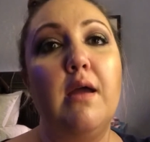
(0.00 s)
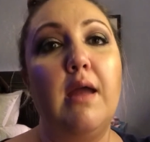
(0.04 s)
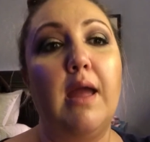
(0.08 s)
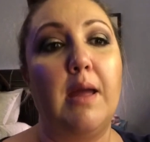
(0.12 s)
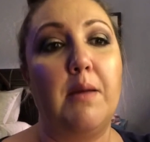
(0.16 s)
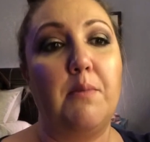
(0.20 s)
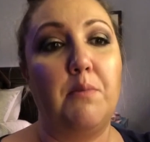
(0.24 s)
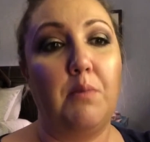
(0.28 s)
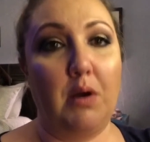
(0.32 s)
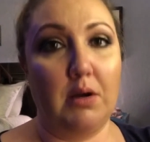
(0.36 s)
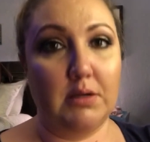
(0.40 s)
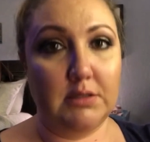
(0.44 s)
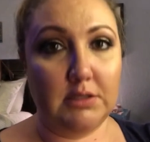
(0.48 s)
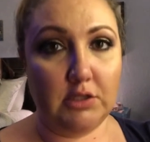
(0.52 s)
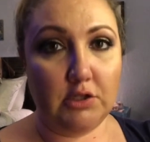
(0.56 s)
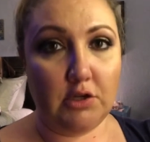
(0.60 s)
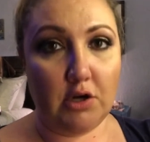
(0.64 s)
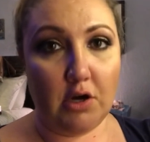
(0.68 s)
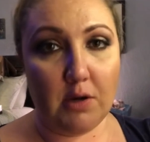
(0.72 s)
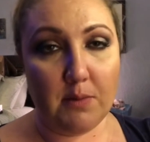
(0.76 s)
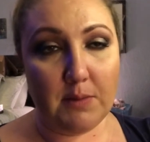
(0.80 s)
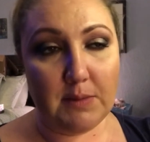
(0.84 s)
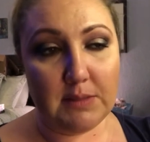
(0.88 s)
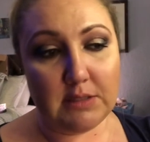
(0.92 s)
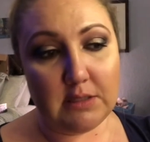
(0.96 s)
and
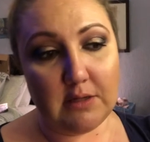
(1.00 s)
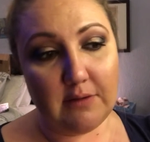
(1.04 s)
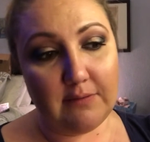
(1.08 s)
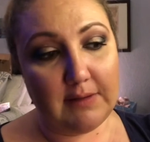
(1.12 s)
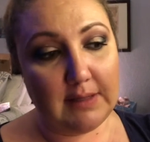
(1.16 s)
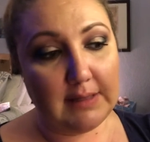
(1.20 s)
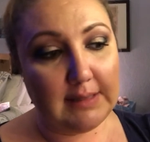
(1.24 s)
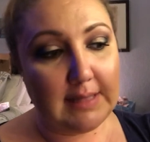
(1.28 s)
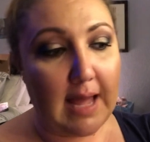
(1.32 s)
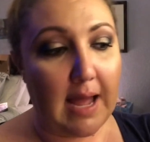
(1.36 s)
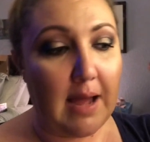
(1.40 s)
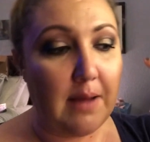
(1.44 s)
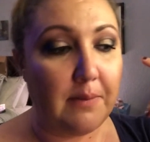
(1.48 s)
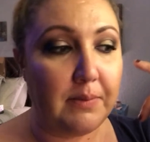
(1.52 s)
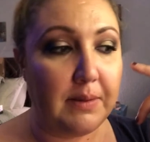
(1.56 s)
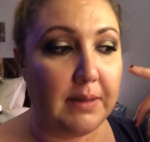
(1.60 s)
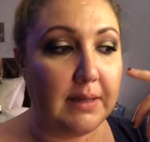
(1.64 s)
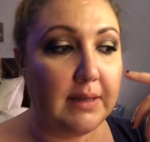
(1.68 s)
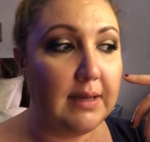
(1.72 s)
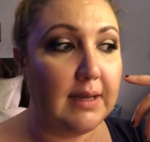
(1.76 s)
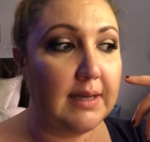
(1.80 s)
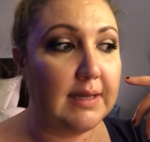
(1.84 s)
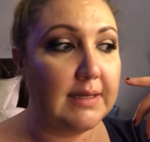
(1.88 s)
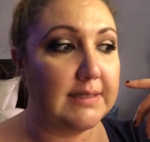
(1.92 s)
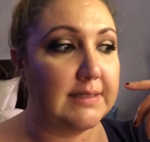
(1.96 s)
BoxyCharm and stuff like that,
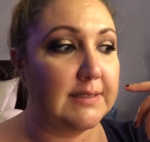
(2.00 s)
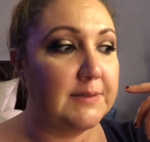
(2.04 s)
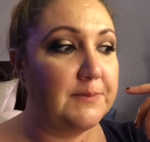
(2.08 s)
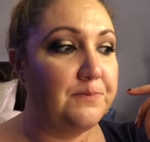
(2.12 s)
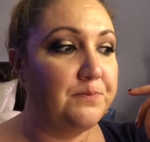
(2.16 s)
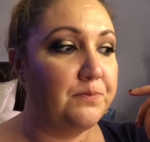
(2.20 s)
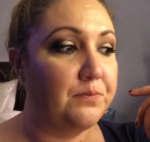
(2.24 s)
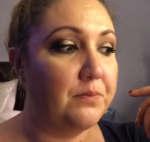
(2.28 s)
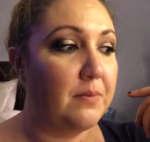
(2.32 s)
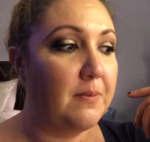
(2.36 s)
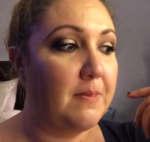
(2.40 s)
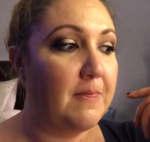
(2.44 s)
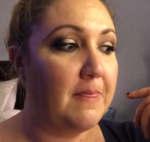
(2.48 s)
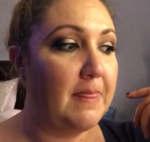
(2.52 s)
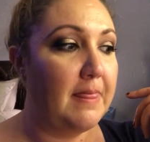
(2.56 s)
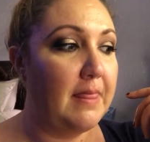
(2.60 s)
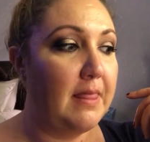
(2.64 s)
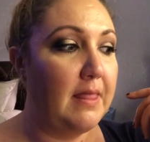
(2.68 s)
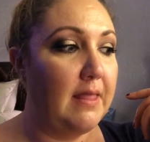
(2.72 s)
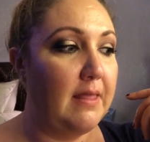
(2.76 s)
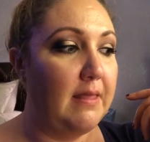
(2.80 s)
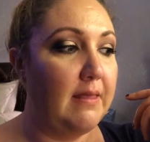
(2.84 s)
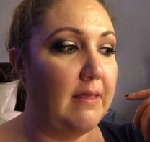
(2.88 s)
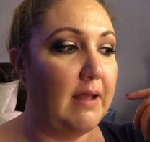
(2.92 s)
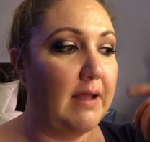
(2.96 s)
because
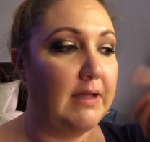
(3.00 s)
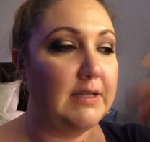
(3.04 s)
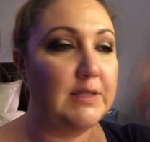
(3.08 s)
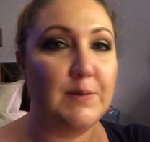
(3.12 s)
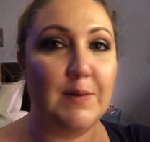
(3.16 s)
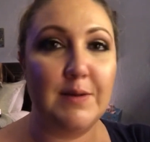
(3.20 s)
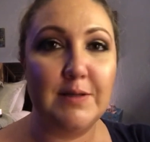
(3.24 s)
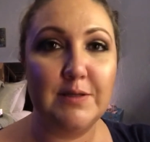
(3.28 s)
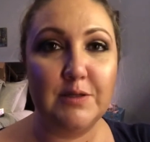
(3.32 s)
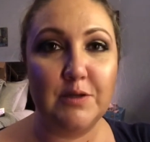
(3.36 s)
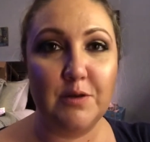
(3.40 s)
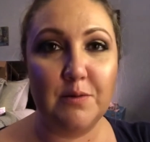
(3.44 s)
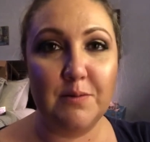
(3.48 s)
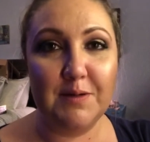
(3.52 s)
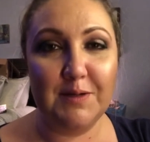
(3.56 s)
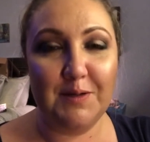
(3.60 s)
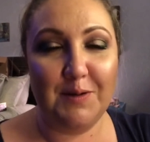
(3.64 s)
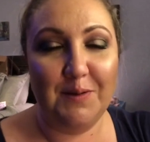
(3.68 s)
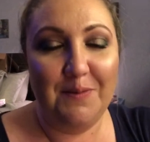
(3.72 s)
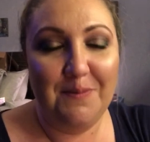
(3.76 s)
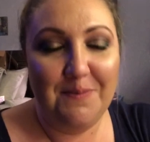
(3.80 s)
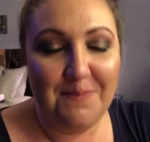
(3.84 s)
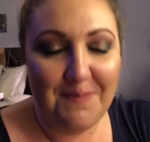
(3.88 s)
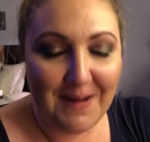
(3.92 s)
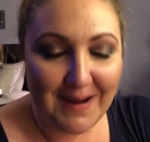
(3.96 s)
I spent so much
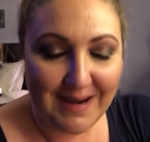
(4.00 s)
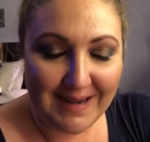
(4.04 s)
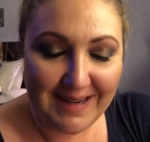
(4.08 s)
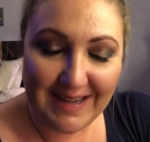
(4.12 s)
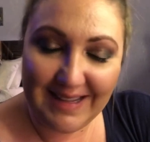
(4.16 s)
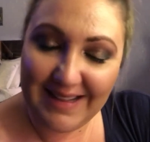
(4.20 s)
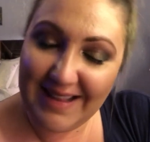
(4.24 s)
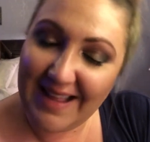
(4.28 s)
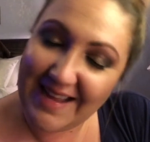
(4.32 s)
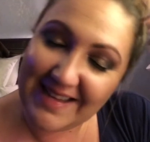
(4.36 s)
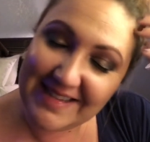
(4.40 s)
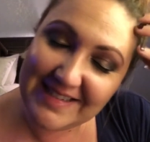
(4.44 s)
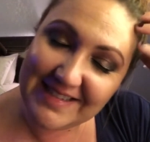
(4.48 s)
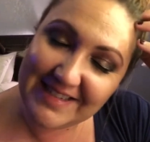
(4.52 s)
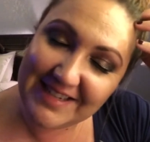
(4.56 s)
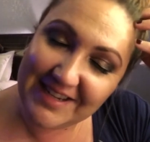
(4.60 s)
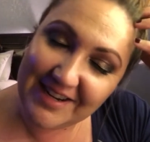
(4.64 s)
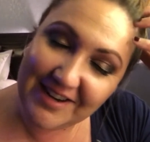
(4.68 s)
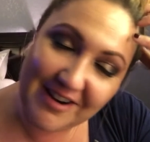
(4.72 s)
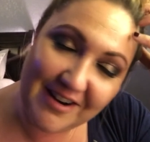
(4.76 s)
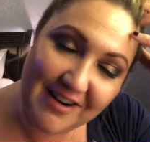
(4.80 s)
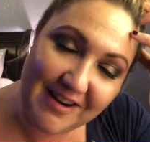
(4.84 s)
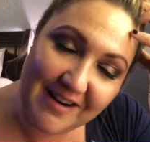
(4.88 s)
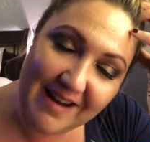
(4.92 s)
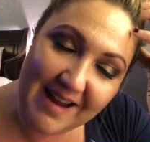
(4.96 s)
money last
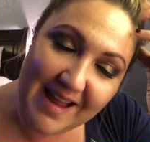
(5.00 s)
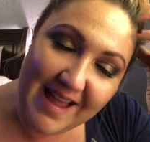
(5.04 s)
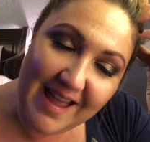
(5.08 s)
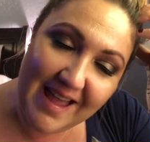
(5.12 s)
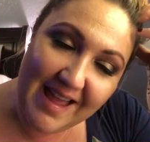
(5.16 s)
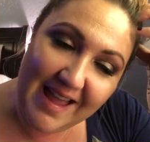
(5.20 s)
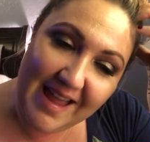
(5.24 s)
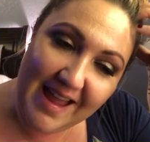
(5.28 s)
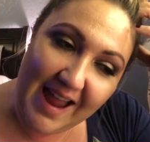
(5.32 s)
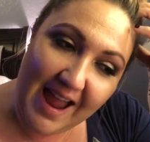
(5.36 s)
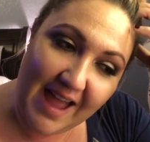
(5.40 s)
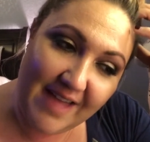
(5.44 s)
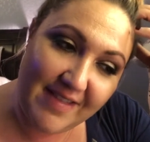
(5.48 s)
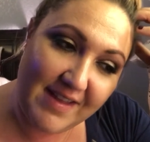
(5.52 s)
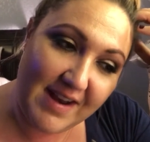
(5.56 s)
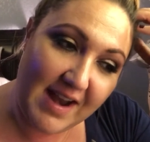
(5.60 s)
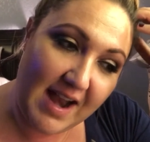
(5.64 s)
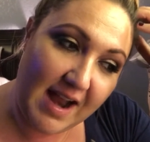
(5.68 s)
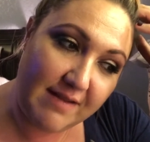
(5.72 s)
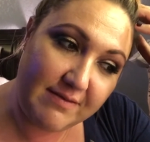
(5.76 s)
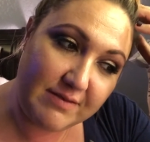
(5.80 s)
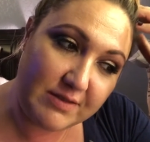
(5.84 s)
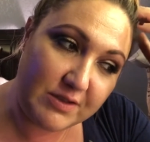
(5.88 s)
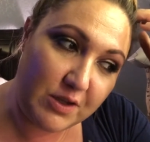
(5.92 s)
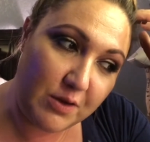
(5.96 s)
year, and then I
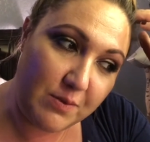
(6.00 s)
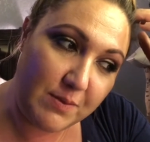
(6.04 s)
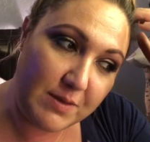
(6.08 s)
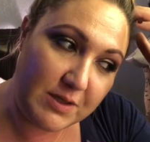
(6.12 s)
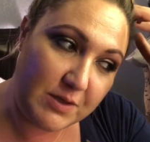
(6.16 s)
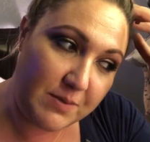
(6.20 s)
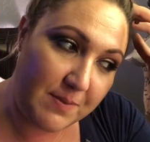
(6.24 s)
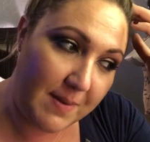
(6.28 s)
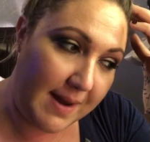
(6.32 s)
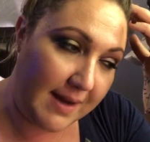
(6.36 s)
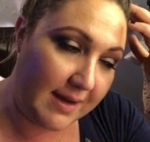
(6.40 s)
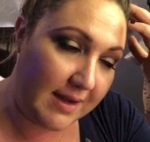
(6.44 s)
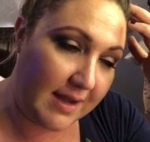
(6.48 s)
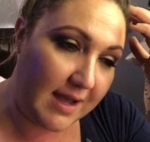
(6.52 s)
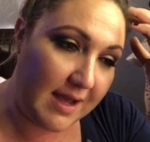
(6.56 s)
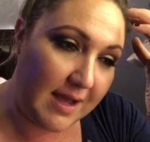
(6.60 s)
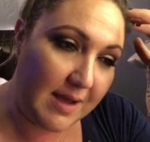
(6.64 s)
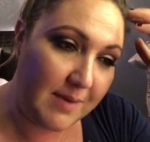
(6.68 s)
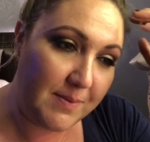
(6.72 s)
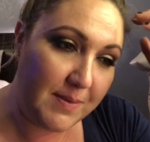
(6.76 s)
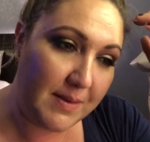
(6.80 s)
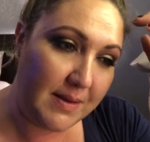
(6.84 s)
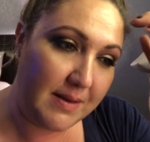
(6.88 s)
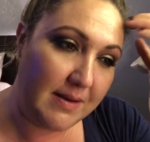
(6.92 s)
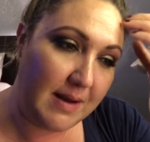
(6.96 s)
have so much
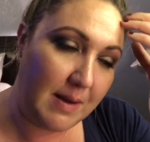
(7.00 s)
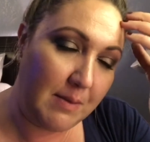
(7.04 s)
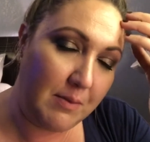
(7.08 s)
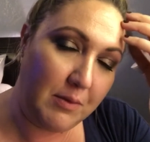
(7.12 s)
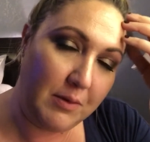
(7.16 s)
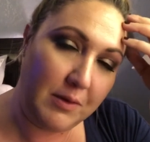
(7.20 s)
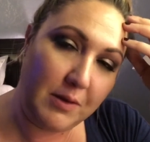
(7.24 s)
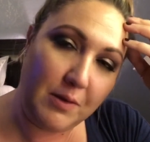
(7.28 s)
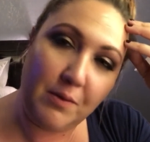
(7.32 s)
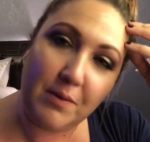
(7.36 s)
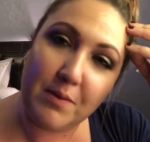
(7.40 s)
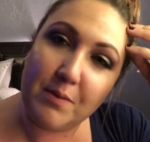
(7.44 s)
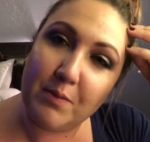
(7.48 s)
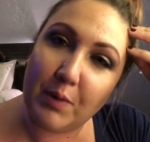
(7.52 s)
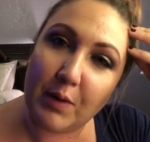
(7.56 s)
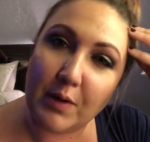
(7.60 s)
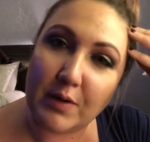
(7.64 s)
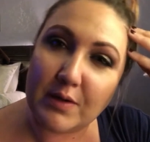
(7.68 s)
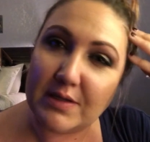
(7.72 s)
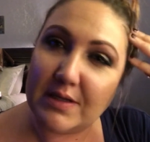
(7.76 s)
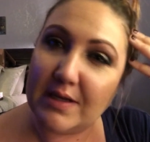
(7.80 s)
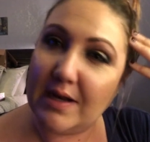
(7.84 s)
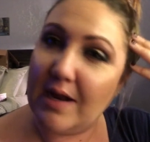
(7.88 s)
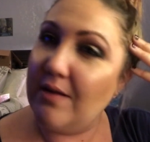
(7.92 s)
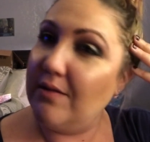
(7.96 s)
makeup, and I'm only one
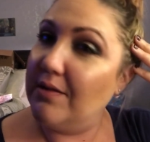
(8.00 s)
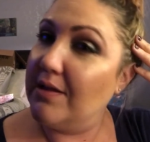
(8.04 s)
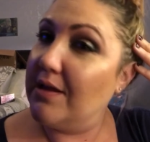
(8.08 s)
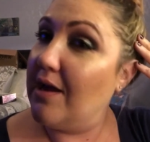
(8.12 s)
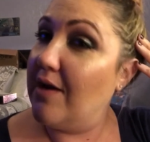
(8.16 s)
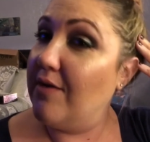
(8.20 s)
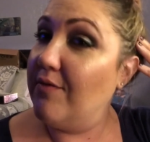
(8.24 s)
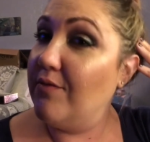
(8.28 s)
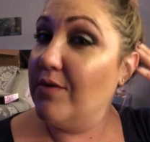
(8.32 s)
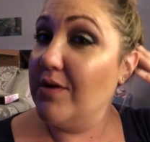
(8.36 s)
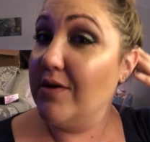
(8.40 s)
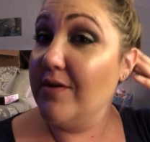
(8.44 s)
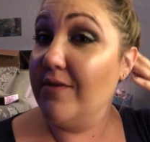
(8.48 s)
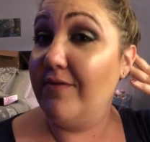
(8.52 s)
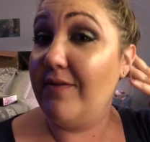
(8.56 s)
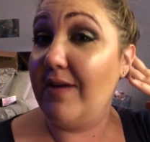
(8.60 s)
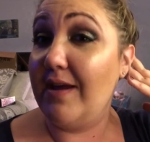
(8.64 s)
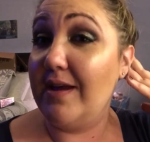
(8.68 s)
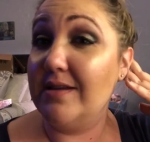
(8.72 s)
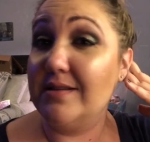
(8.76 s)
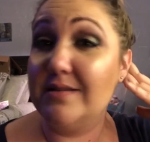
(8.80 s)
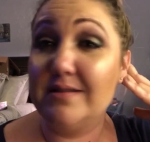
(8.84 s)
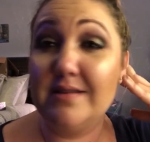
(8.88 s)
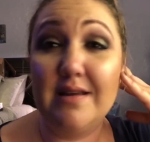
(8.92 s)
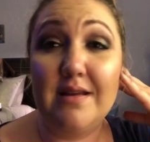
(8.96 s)
person. I only have one
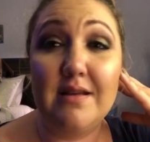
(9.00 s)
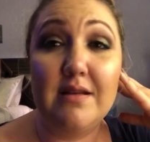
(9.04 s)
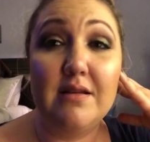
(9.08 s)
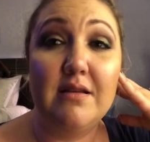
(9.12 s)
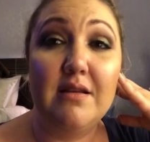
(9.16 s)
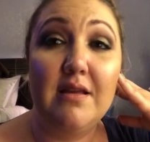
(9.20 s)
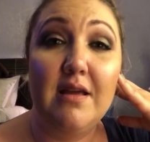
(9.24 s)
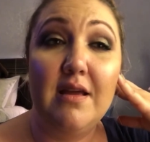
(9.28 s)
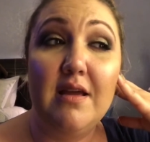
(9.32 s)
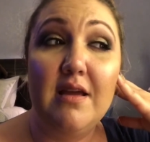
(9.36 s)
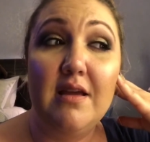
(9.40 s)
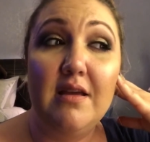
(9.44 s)
face, and